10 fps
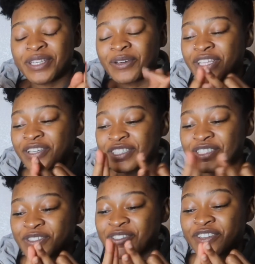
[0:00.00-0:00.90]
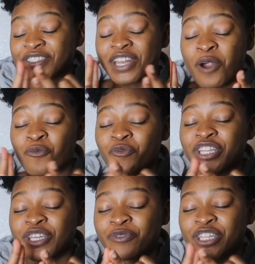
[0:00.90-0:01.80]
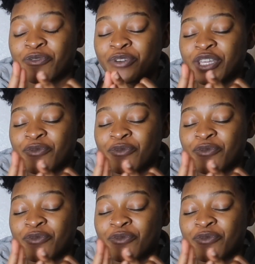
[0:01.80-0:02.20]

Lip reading: So those are the two songs that I'm really excited